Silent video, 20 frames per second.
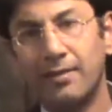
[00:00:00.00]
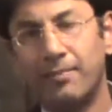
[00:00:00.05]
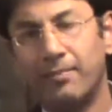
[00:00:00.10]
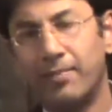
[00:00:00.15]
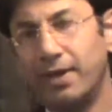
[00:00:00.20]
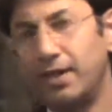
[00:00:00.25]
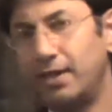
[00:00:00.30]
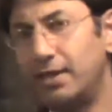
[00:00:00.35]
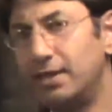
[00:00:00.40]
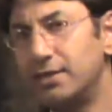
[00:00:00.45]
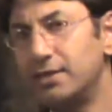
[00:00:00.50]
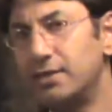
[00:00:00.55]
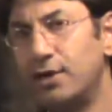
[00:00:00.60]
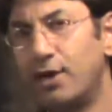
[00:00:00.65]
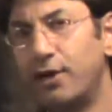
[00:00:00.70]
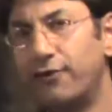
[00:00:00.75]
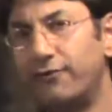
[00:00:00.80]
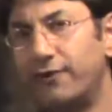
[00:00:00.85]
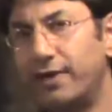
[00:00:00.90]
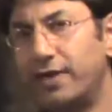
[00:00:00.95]
but it doesn't
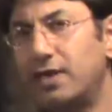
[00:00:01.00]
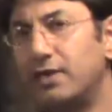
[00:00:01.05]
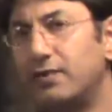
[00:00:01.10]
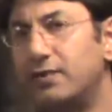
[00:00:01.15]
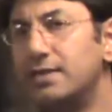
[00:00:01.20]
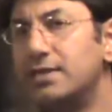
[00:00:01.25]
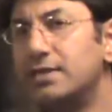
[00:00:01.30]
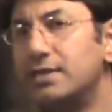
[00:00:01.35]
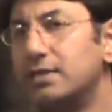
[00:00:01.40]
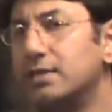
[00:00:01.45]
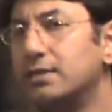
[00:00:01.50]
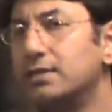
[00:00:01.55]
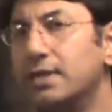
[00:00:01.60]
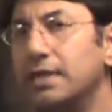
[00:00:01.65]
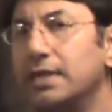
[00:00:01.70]
offer any resistance,